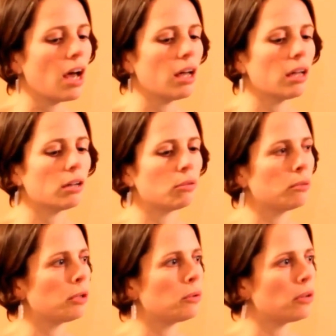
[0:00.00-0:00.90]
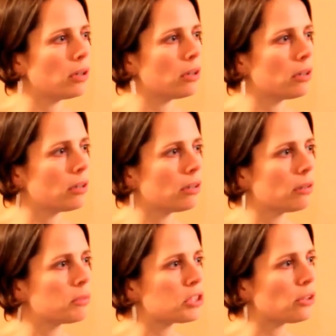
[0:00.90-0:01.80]
Oromo are
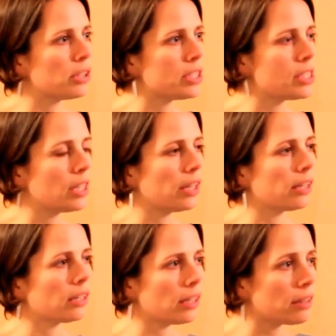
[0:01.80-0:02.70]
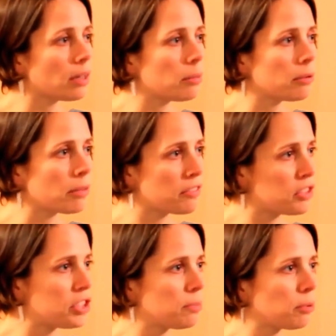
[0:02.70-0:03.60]
the majority in Ethiopian
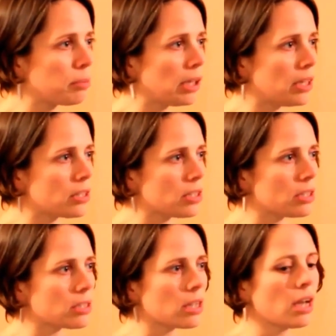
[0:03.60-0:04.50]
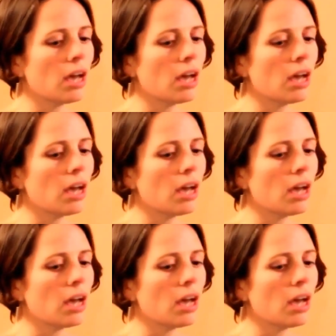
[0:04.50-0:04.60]
refugee populations,